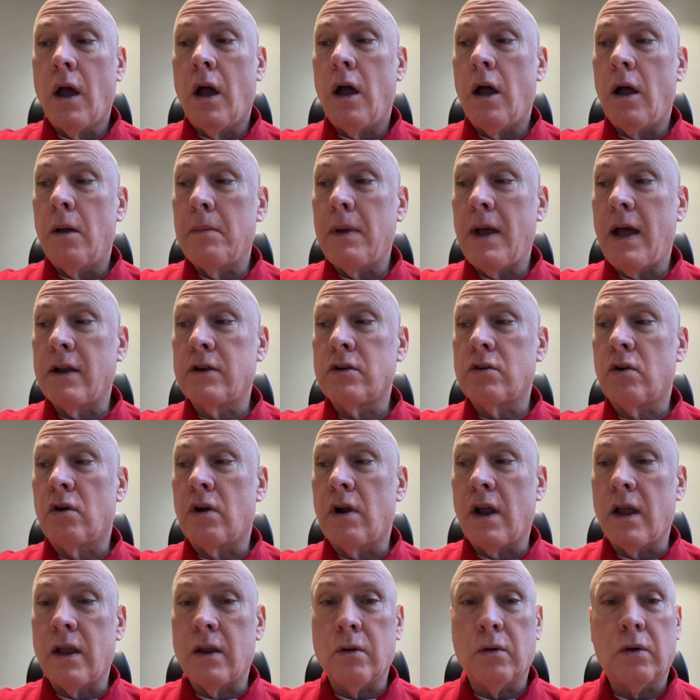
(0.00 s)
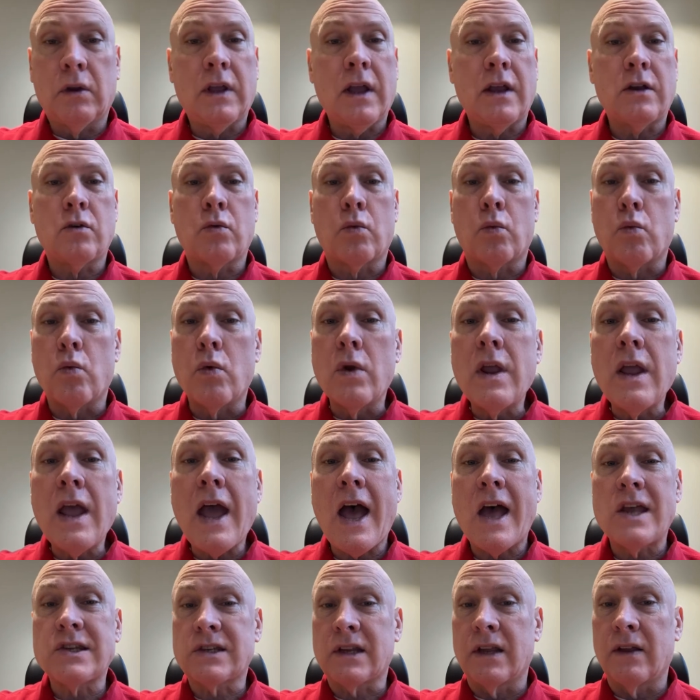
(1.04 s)
After I kept
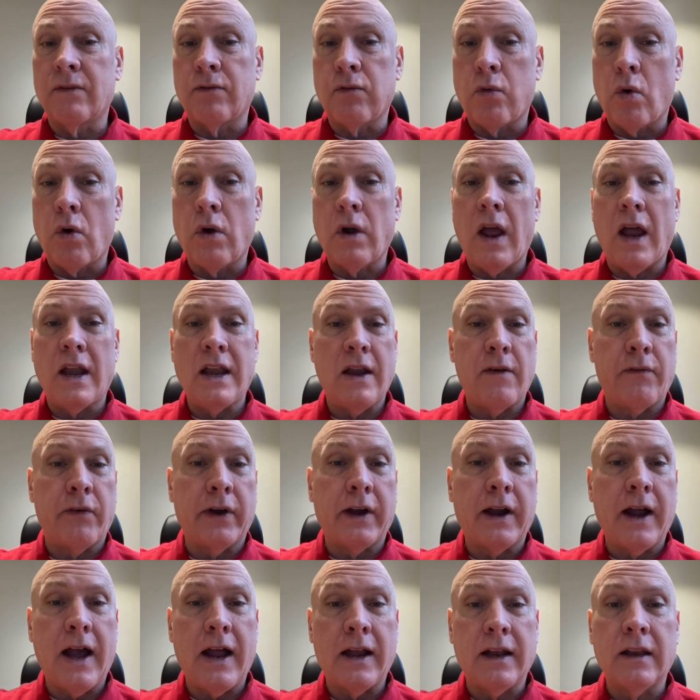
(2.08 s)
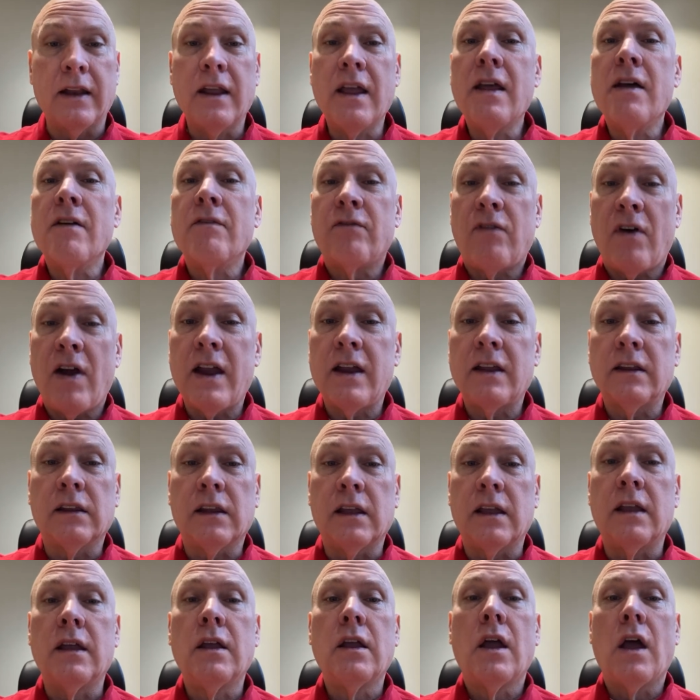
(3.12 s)
re-asking for it, I never got it.
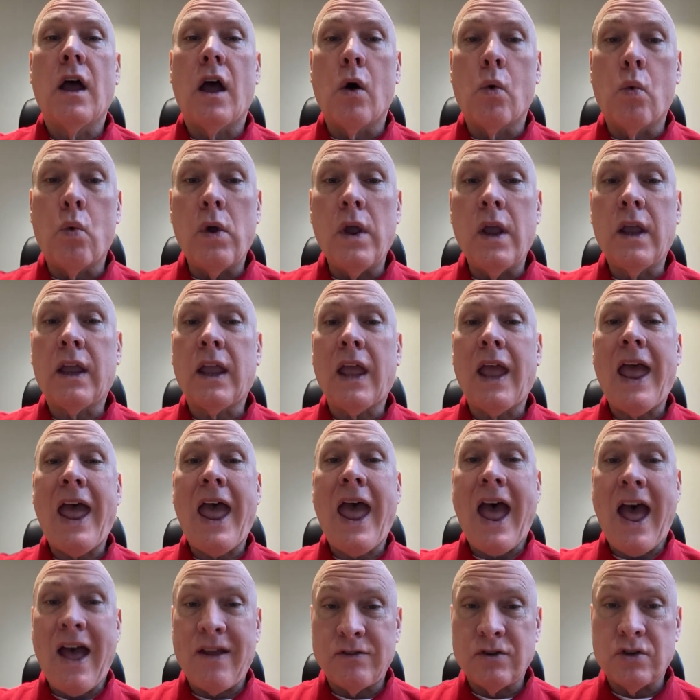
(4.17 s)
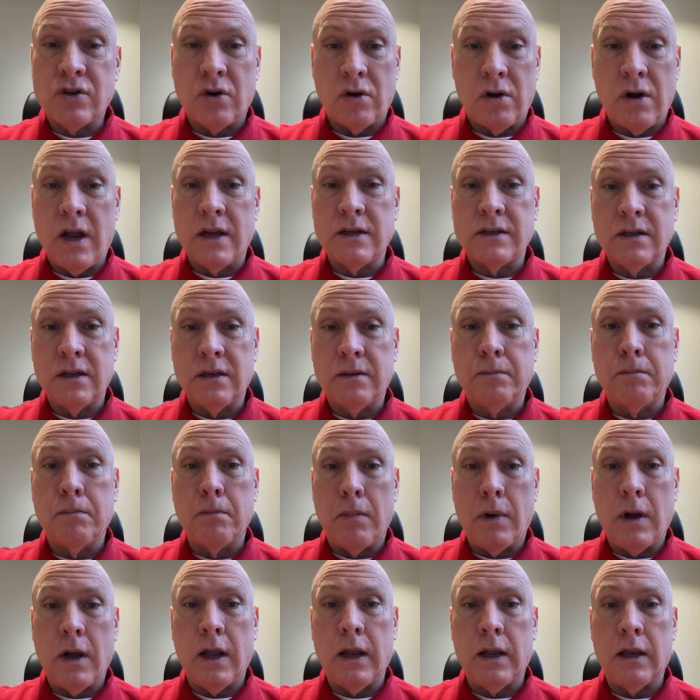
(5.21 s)
Finally, a week after I did
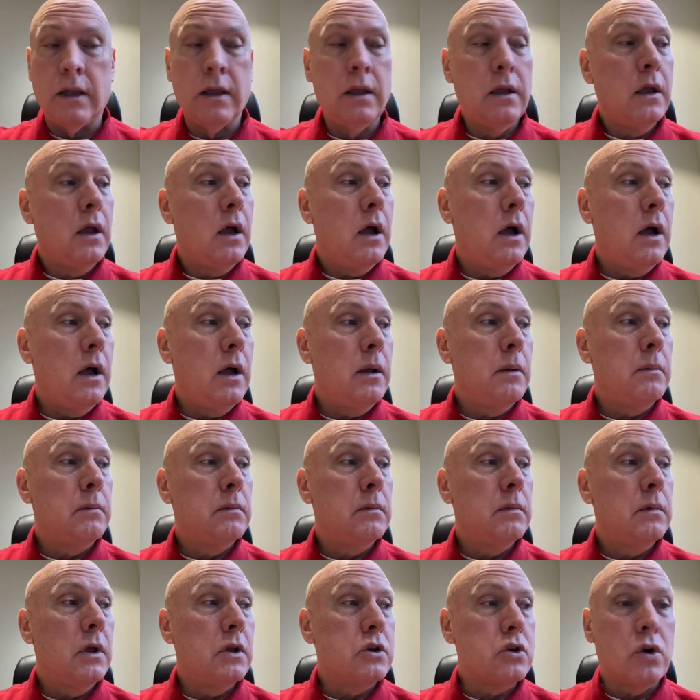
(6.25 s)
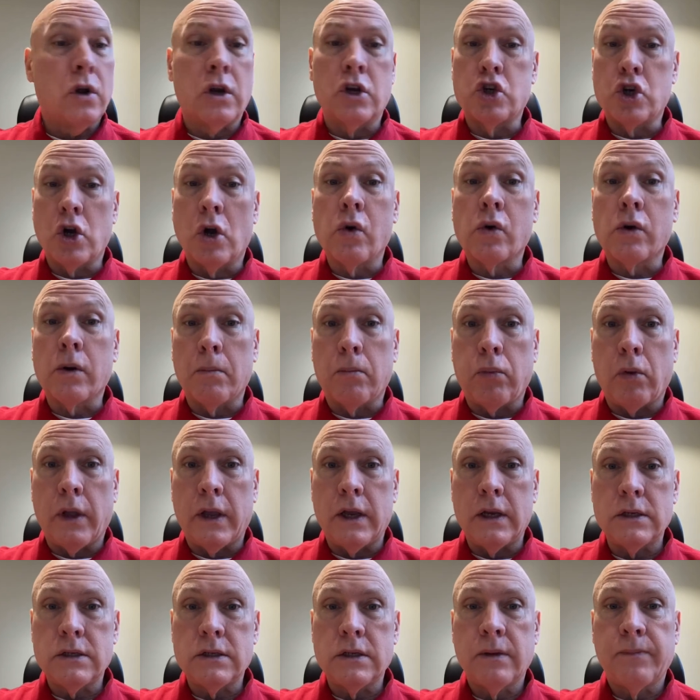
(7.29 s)
my attorney general
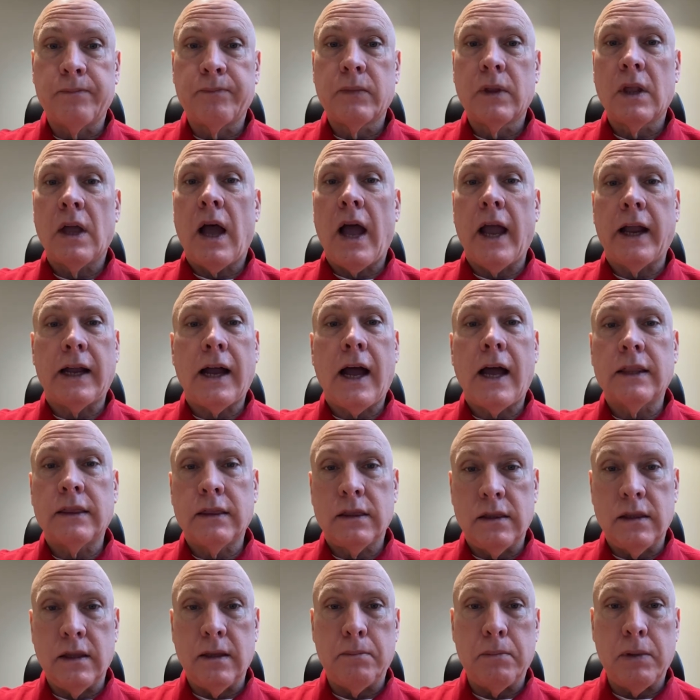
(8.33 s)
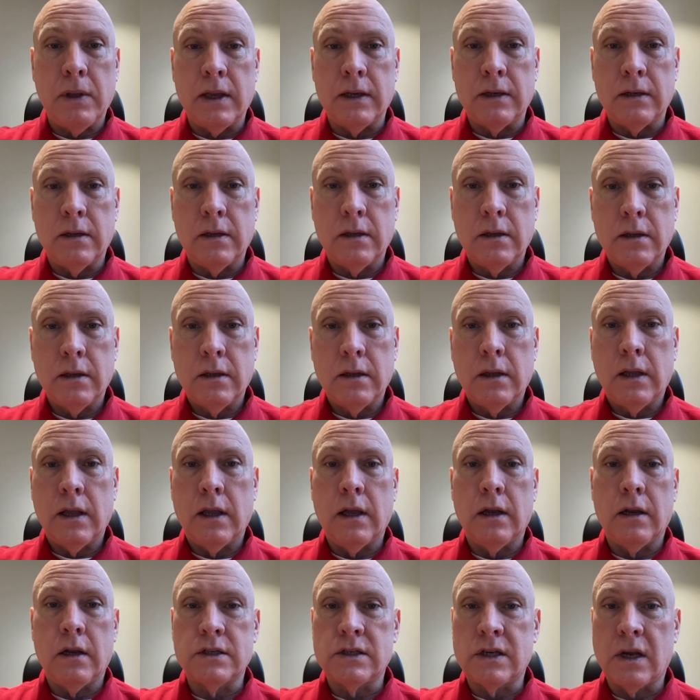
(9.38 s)
complaint, I got the pin.
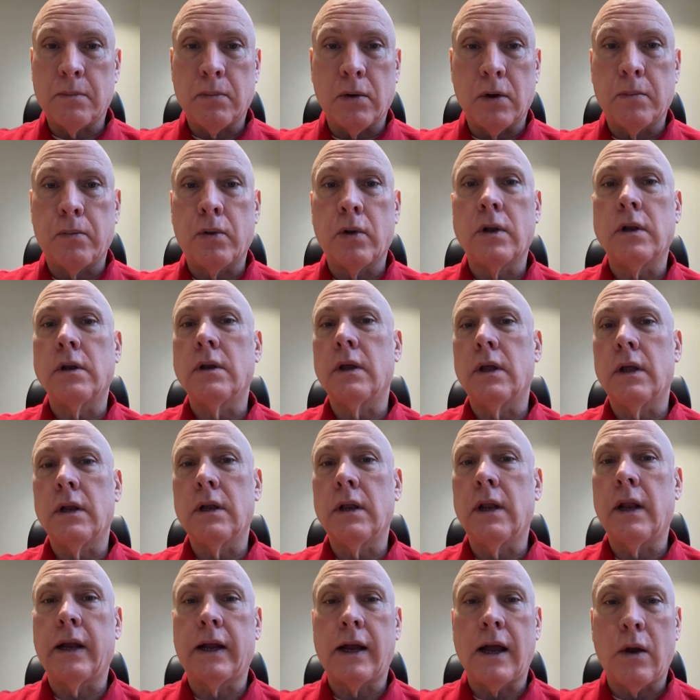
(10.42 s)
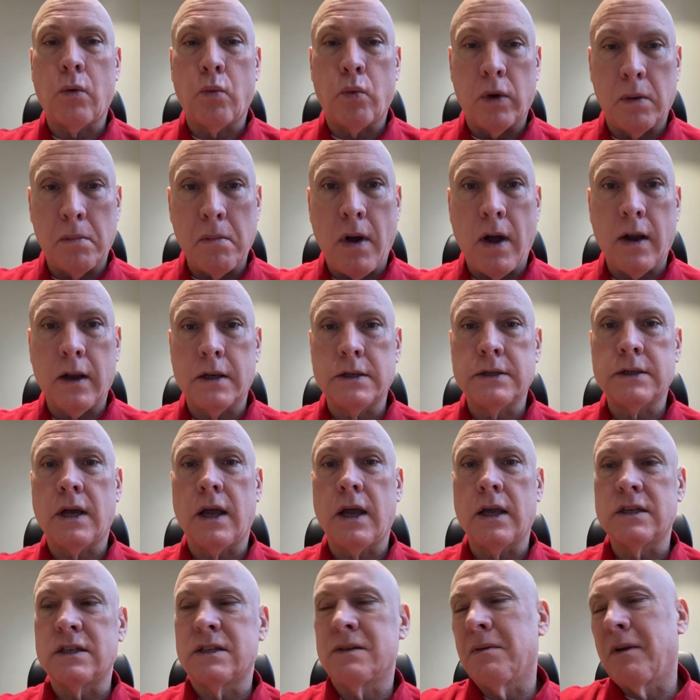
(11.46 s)
And I was able to put it in, and I got
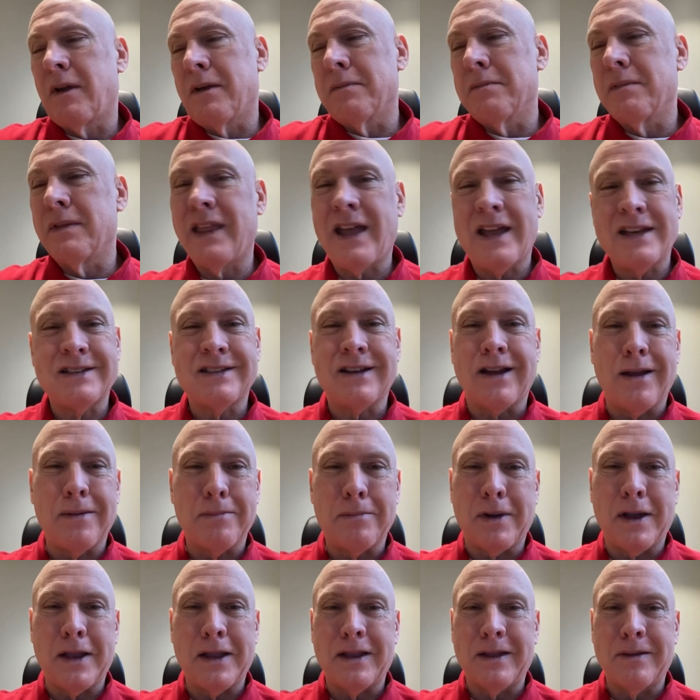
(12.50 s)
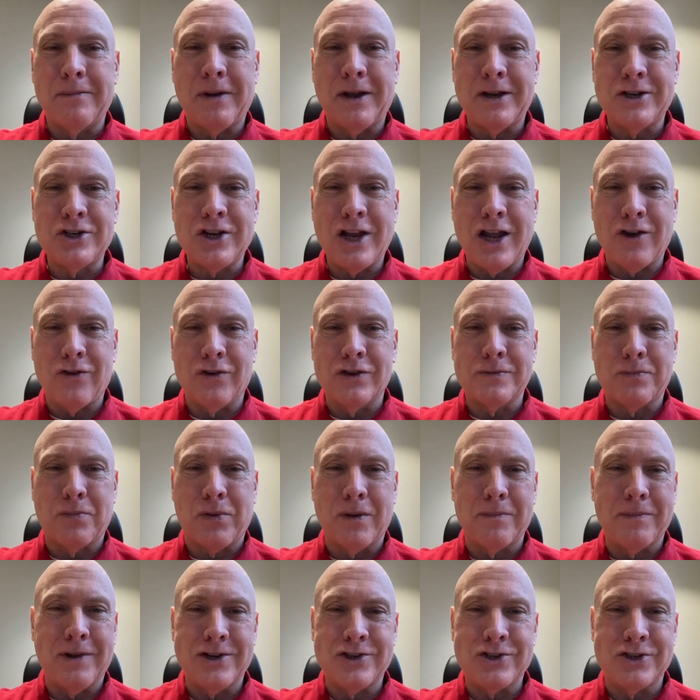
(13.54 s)
remonetized. So at that time, my channel was
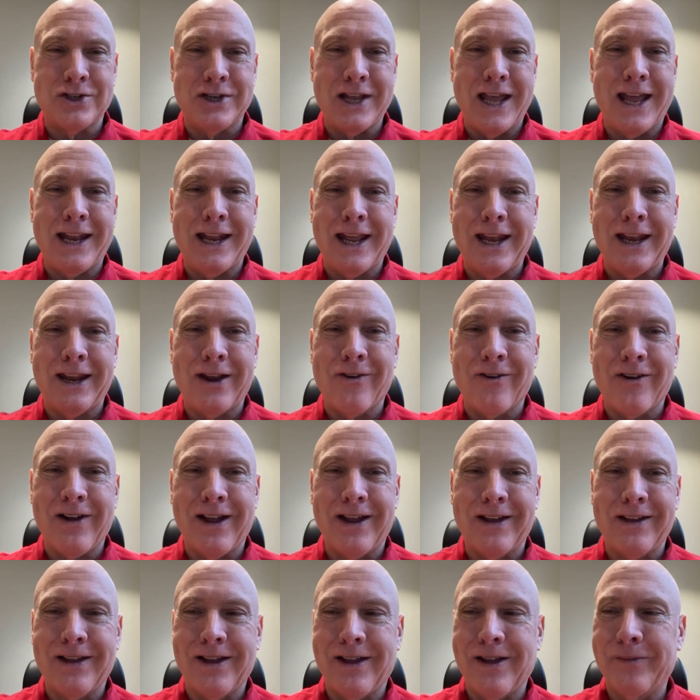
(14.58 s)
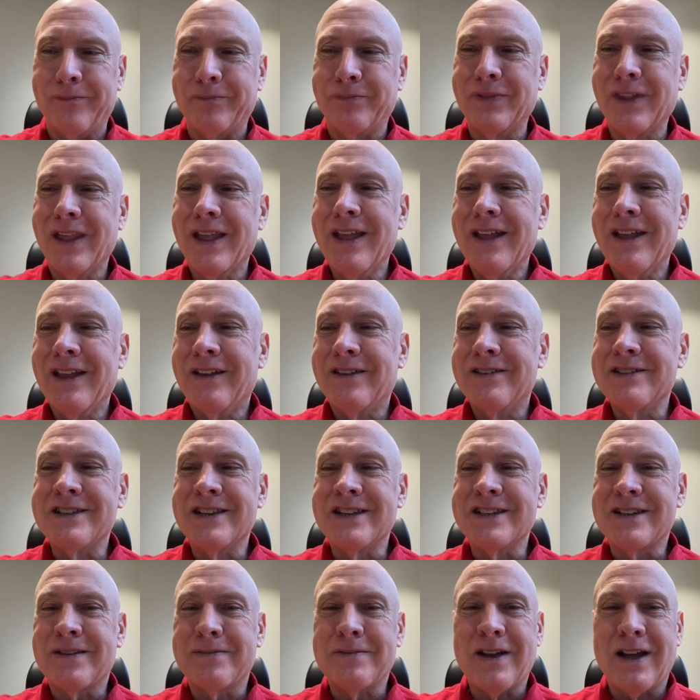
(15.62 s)
pretty much dead anyway,
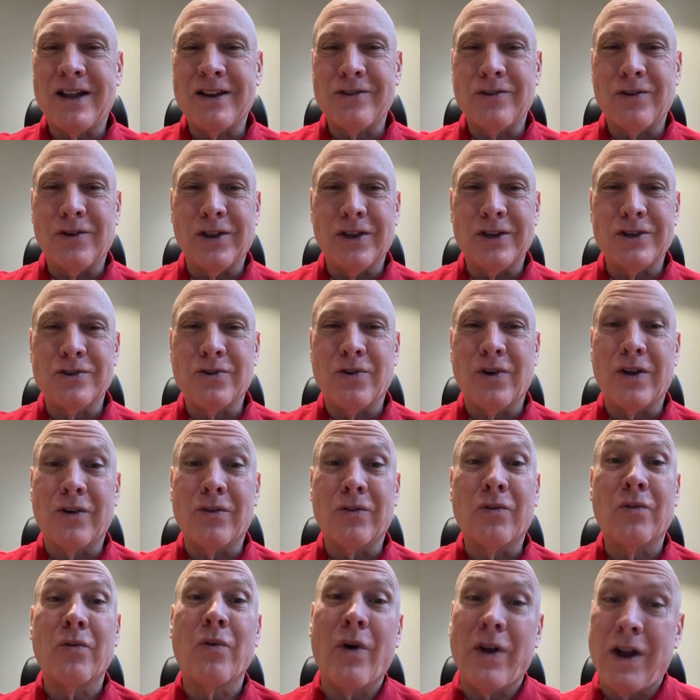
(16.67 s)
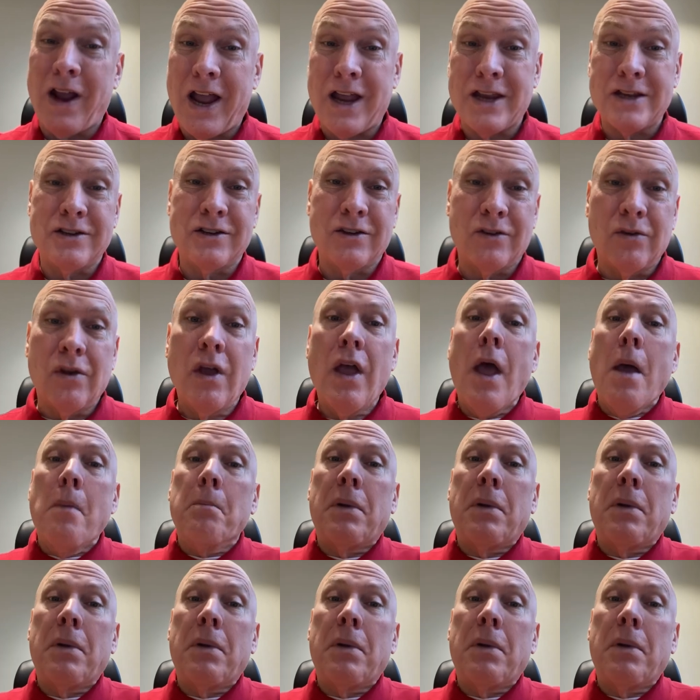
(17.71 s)
since I'm not really doing what I do.